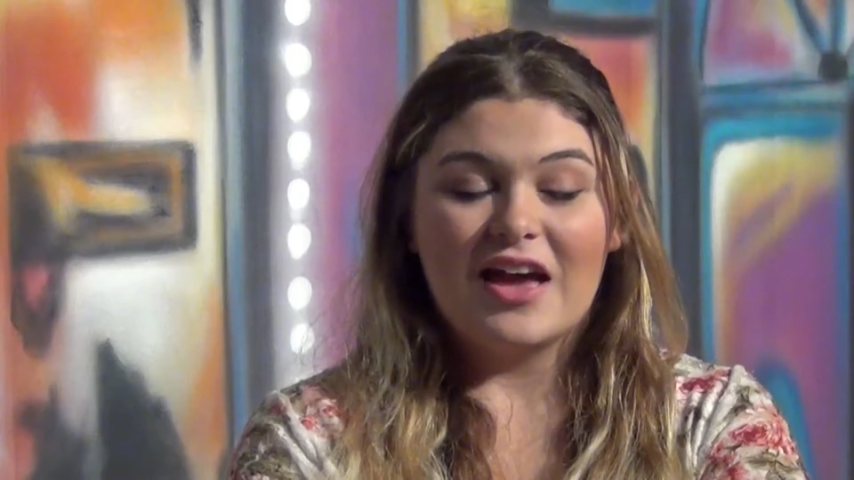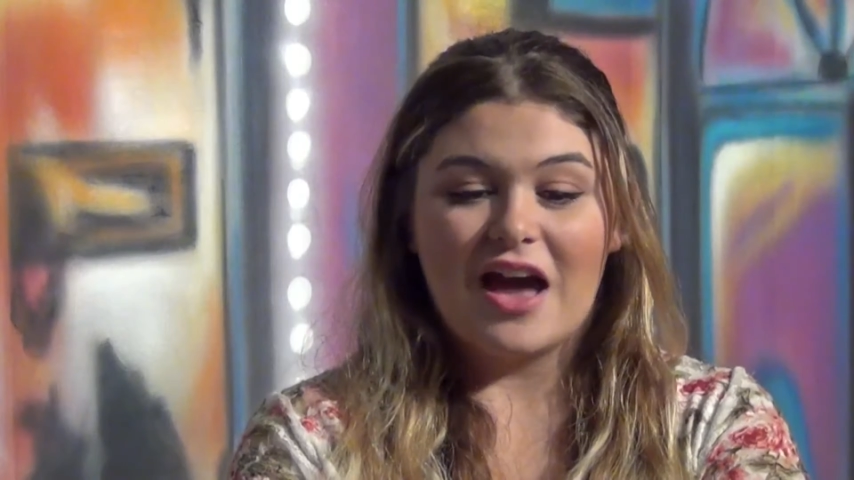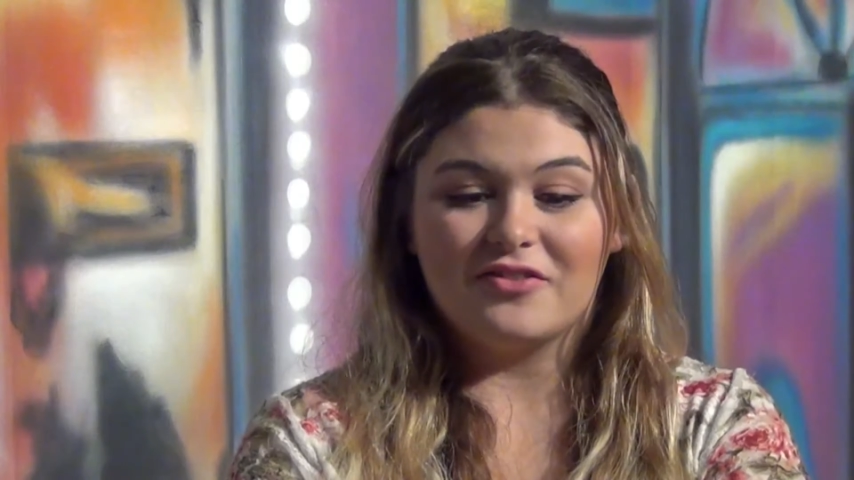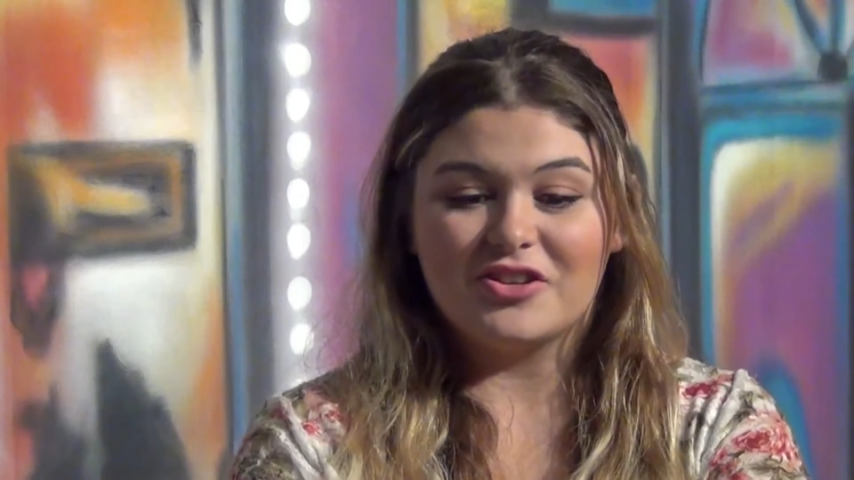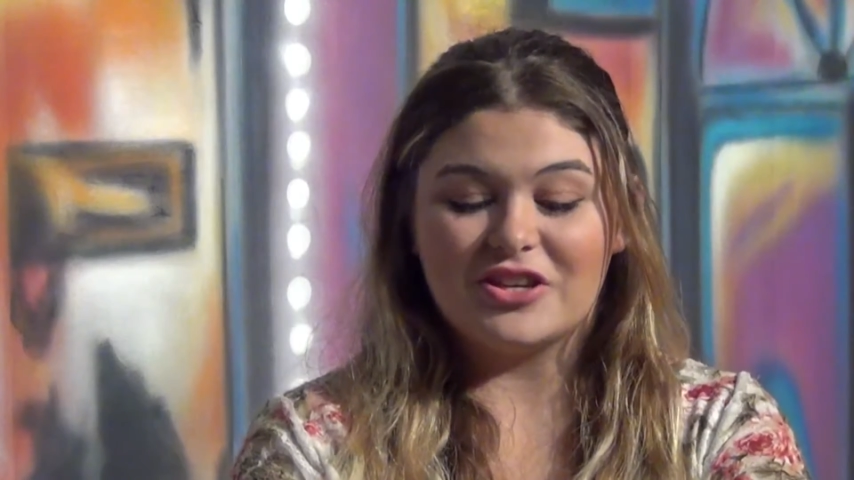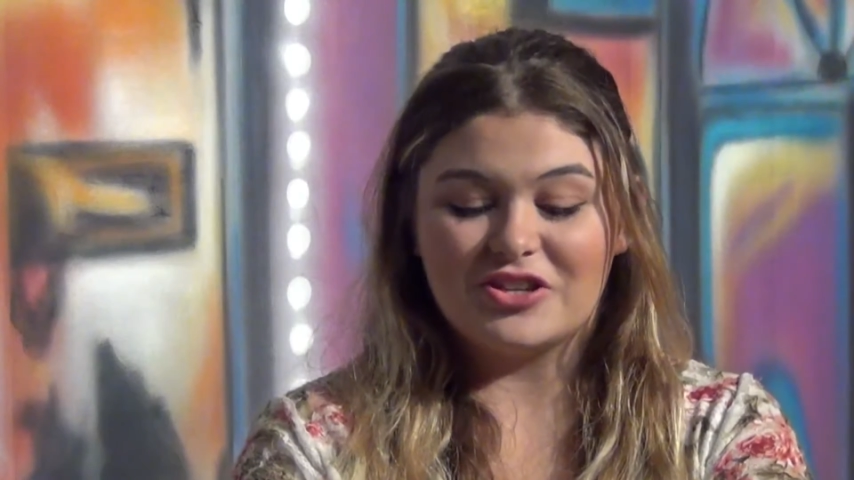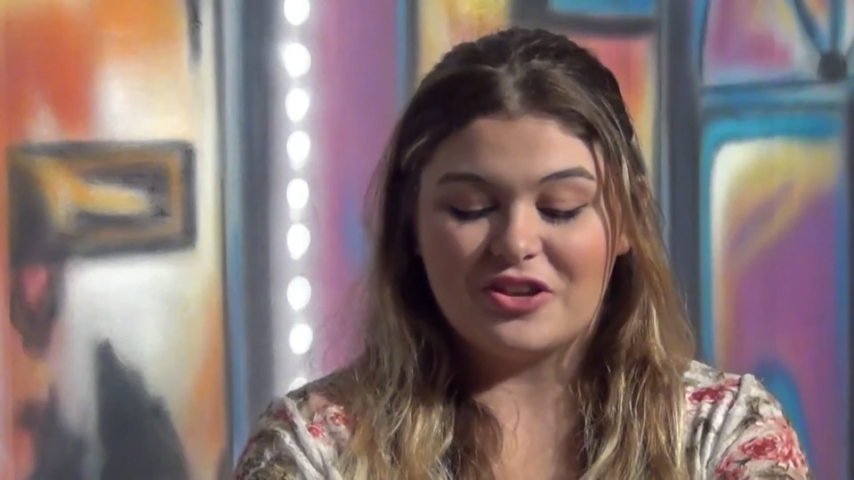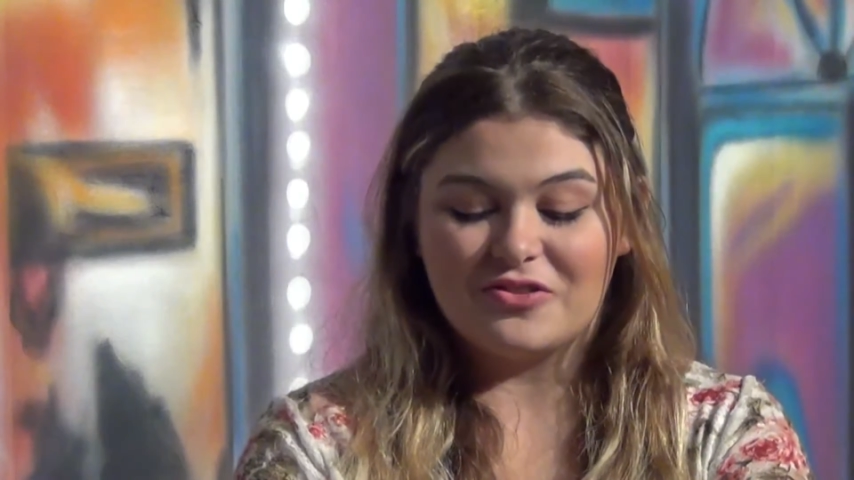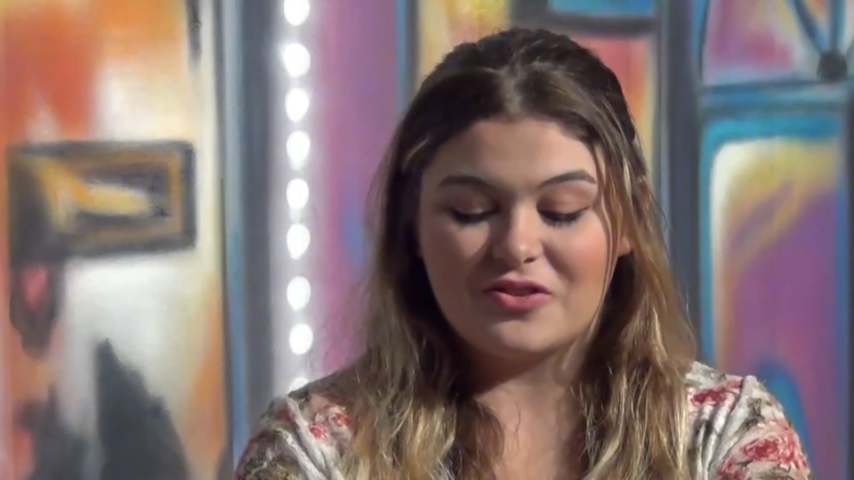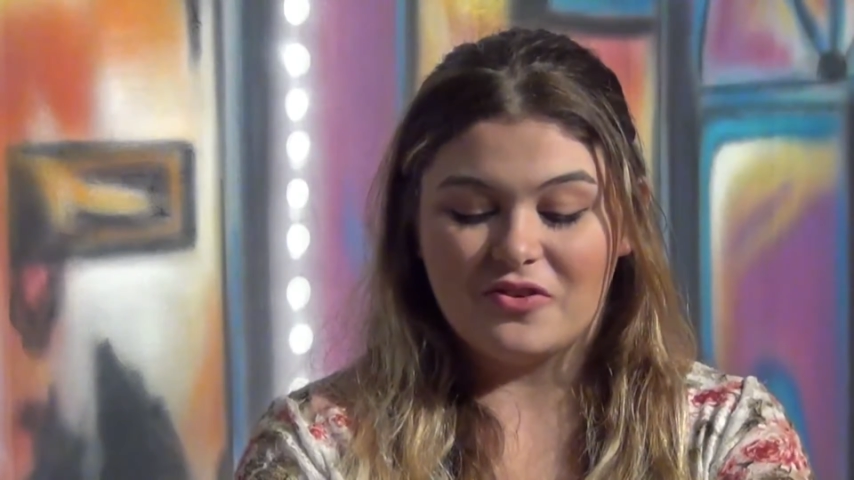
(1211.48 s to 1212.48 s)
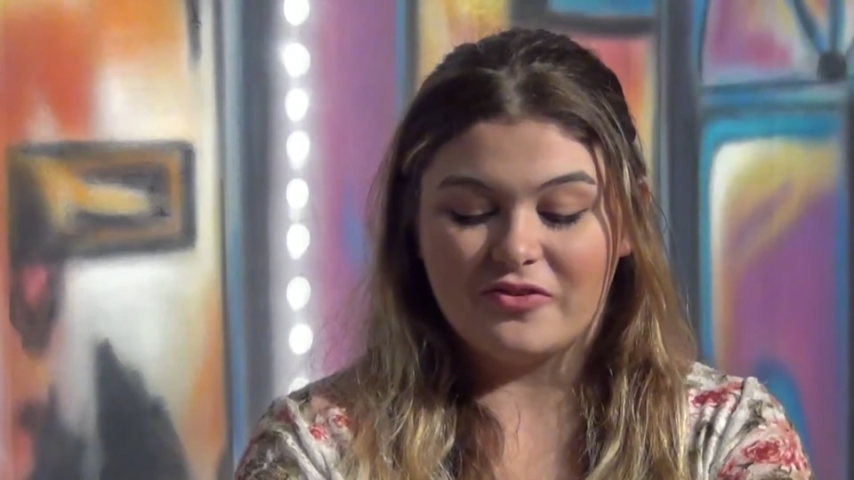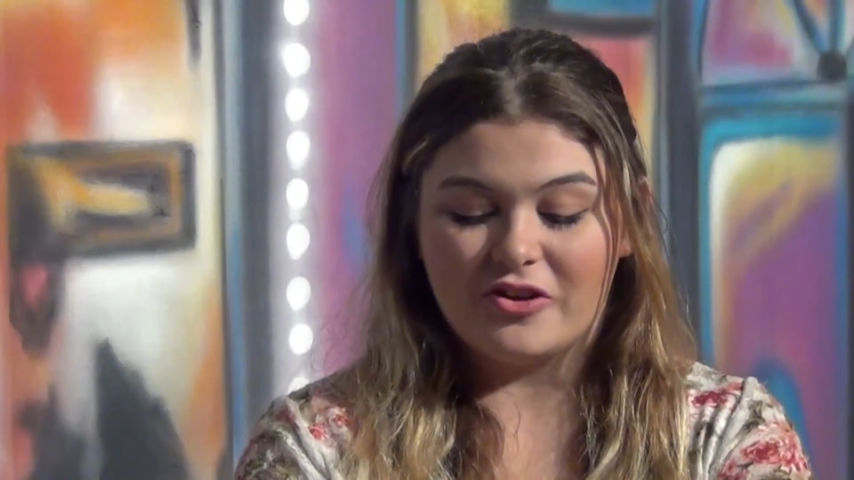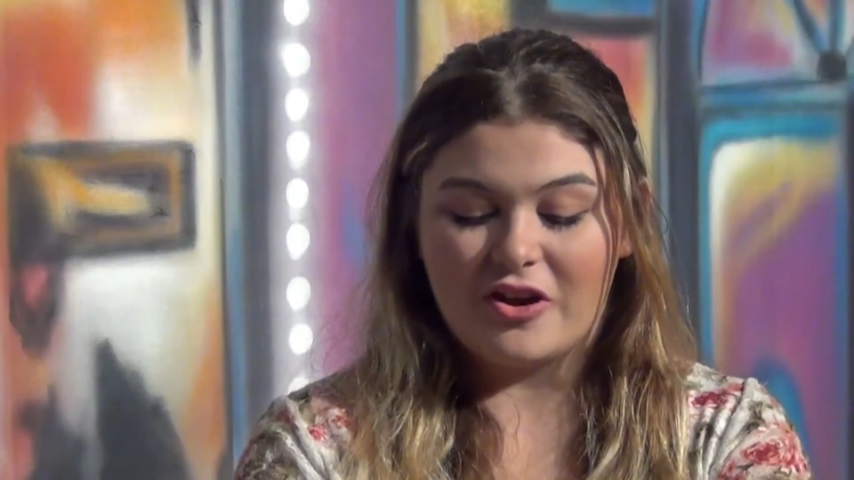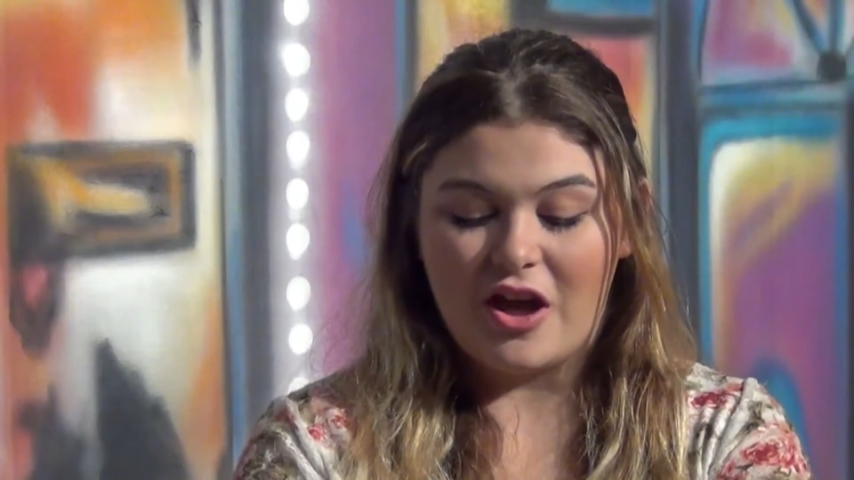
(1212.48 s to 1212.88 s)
After this show's over,